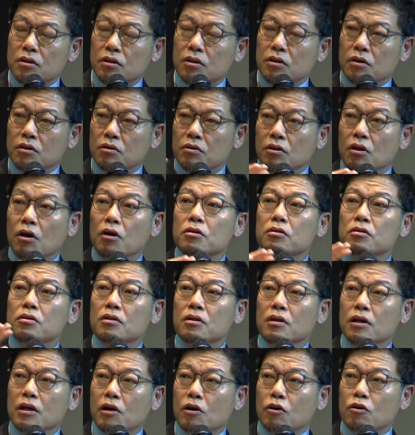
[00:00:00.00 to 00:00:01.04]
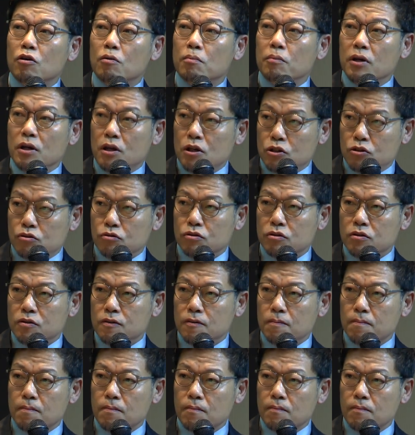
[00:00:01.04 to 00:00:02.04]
their non-economic issues.